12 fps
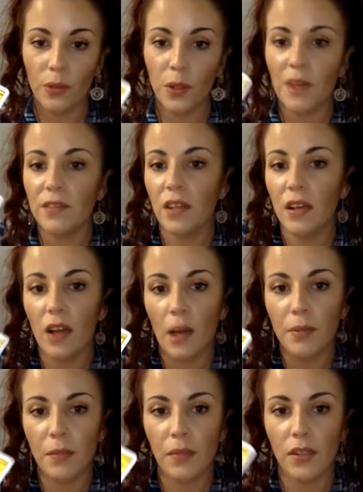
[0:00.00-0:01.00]
You have a lot of
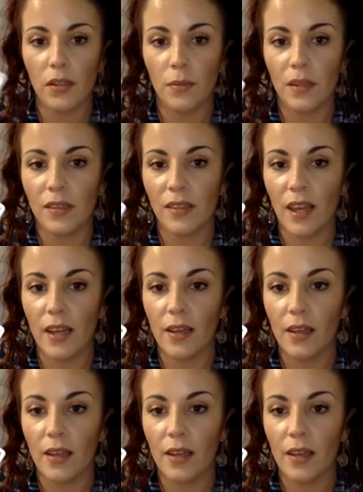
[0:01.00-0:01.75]
optimism. It's like